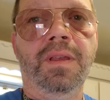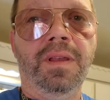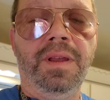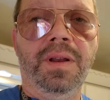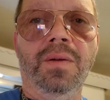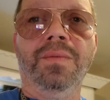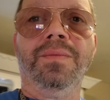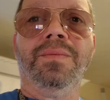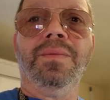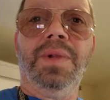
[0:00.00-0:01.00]
you know,
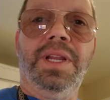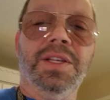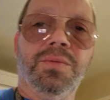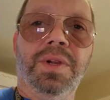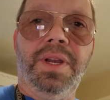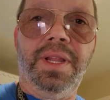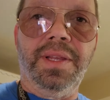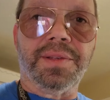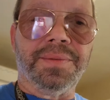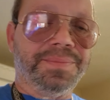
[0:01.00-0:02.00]
it is what it
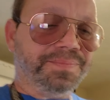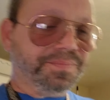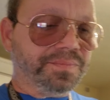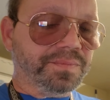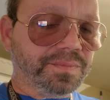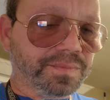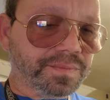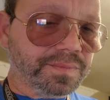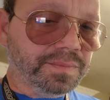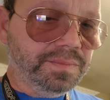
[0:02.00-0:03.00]
is.
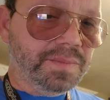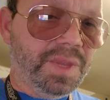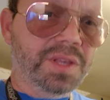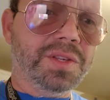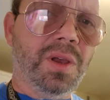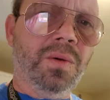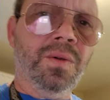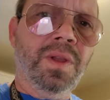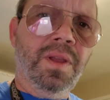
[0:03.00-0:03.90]
So